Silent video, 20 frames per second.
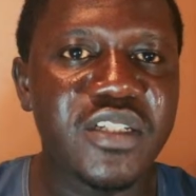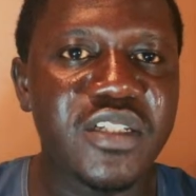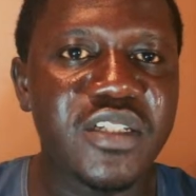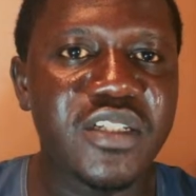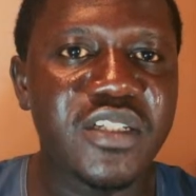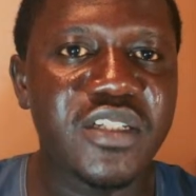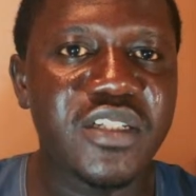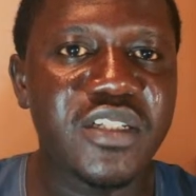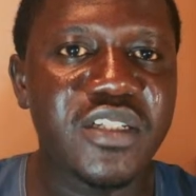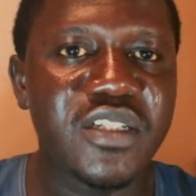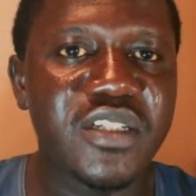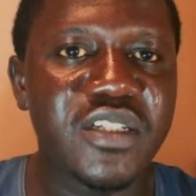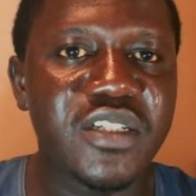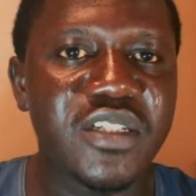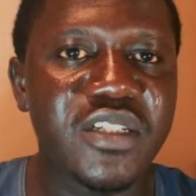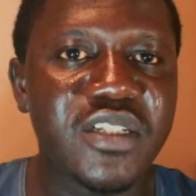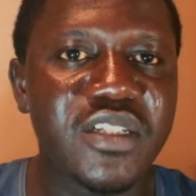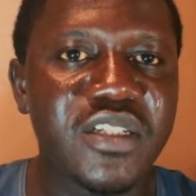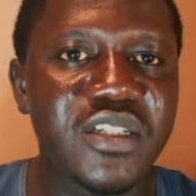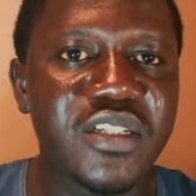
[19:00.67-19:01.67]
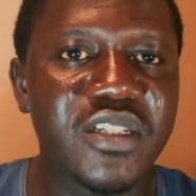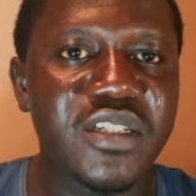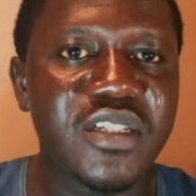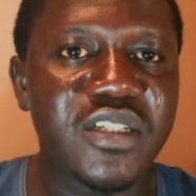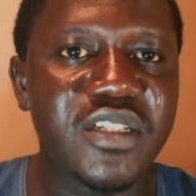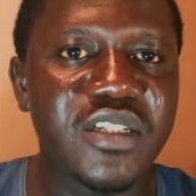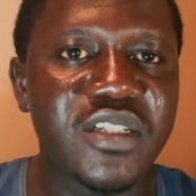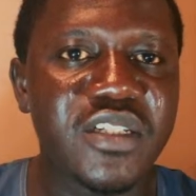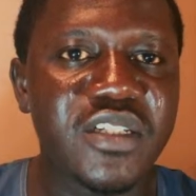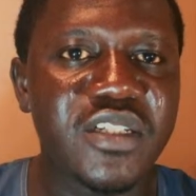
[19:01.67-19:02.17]
version,
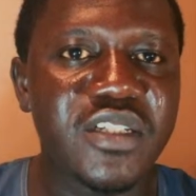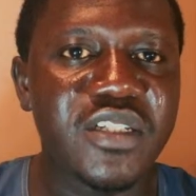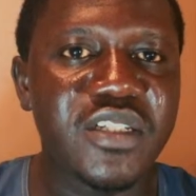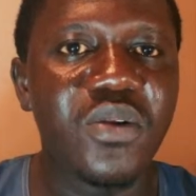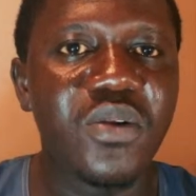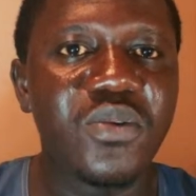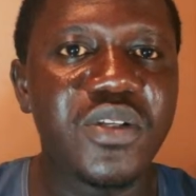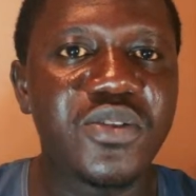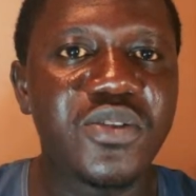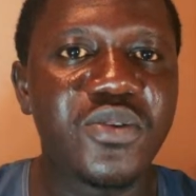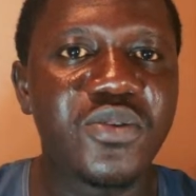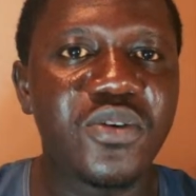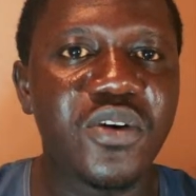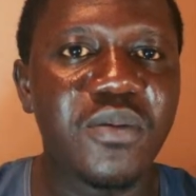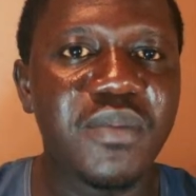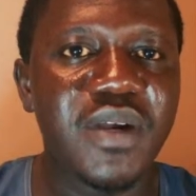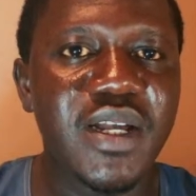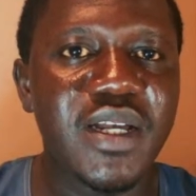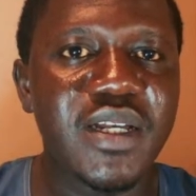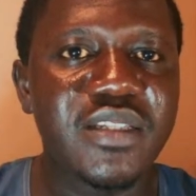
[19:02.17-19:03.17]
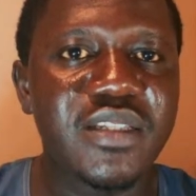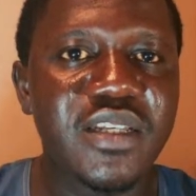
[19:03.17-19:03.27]
you can always draw my